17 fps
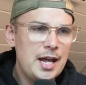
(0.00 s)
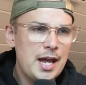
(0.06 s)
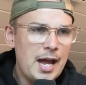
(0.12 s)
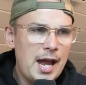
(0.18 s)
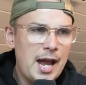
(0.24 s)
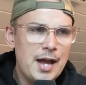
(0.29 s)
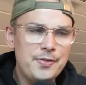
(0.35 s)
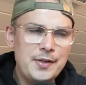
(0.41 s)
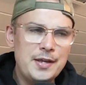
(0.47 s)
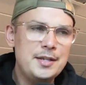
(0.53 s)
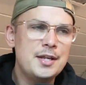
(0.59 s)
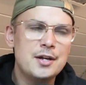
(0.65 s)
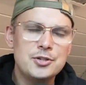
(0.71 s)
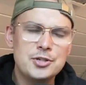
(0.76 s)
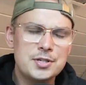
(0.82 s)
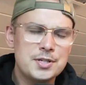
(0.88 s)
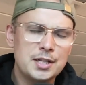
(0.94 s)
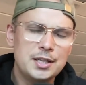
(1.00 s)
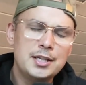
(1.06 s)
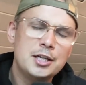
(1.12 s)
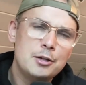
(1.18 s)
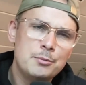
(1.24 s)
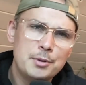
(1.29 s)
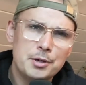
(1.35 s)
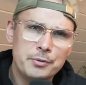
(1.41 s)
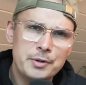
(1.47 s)
had they done just a little
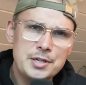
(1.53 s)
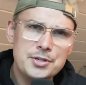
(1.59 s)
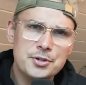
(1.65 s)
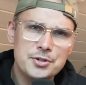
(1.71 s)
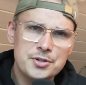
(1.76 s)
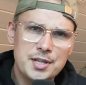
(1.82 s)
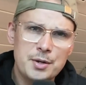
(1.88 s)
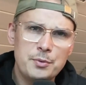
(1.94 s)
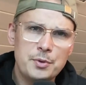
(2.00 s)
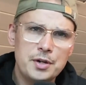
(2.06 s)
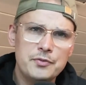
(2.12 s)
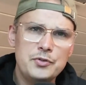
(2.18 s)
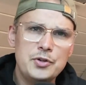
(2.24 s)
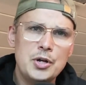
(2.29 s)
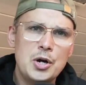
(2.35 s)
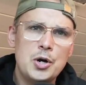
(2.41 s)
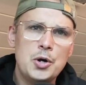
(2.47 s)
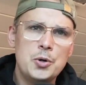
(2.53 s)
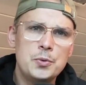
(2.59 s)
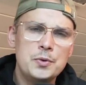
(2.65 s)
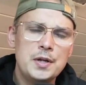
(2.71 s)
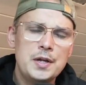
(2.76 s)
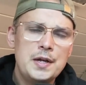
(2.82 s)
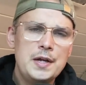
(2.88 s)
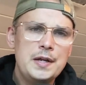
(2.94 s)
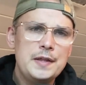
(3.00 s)
bit of research, they would have known
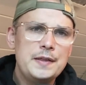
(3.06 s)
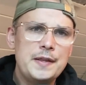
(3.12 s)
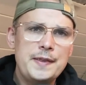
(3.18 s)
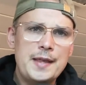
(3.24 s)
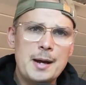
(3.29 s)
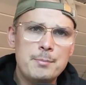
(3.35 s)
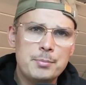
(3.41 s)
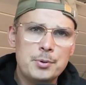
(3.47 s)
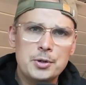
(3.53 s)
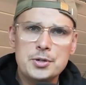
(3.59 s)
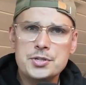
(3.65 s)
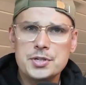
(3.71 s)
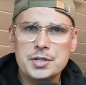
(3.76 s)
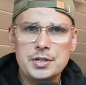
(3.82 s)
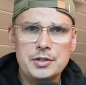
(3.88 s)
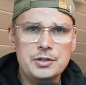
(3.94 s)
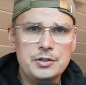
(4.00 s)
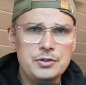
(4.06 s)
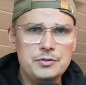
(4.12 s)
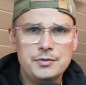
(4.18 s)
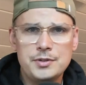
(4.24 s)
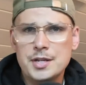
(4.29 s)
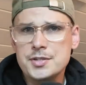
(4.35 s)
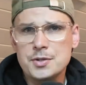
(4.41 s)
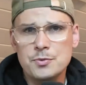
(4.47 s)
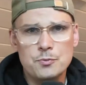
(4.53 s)
that person
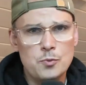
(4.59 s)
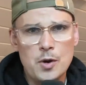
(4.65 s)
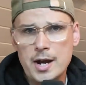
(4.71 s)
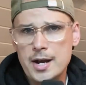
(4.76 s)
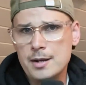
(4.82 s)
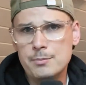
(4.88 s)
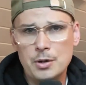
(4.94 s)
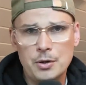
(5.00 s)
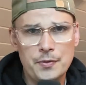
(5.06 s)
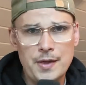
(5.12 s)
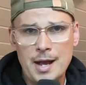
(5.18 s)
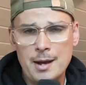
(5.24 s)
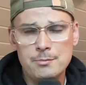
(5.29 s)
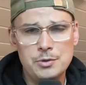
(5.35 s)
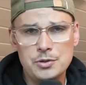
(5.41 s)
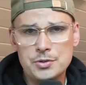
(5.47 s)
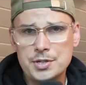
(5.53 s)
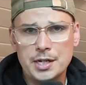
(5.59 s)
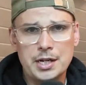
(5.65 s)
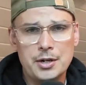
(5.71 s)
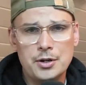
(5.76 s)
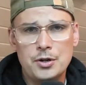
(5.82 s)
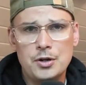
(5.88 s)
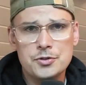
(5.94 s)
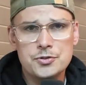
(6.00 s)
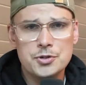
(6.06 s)
doesn't write about that music at
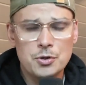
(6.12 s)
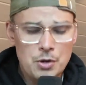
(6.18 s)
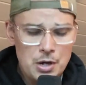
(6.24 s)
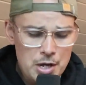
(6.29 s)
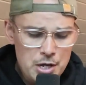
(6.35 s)
all. So